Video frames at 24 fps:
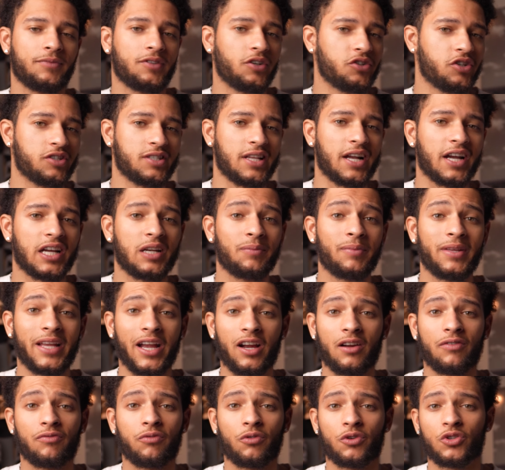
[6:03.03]
they're just not going to be
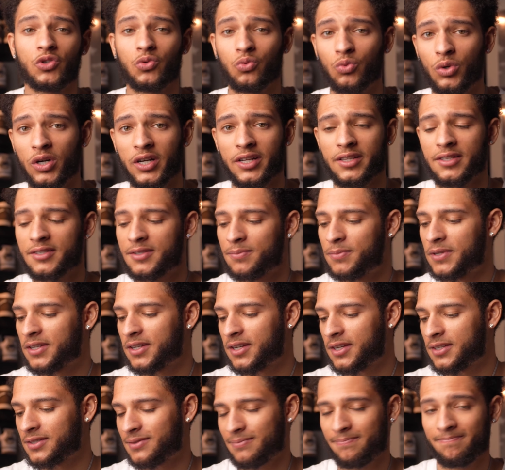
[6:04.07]
Air Force Ones
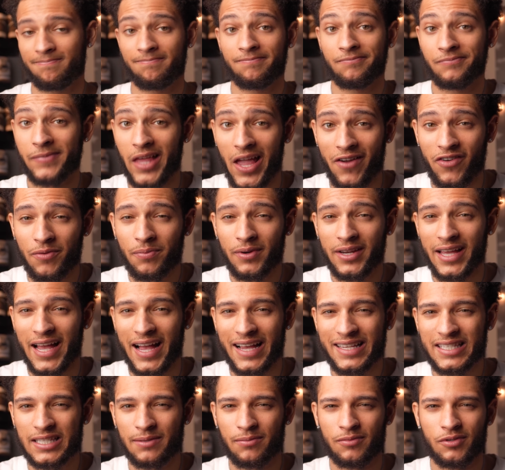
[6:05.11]
because everybody
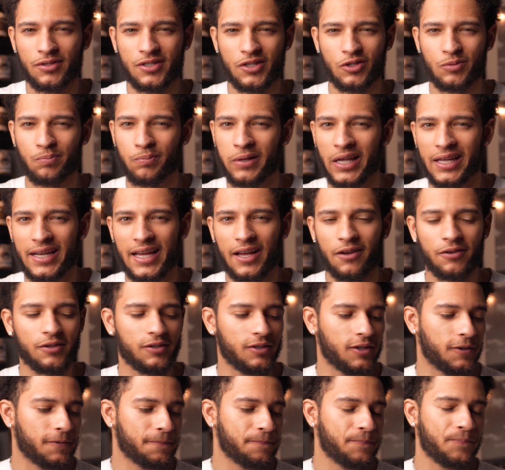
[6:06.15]
has them. It's just played out, you know?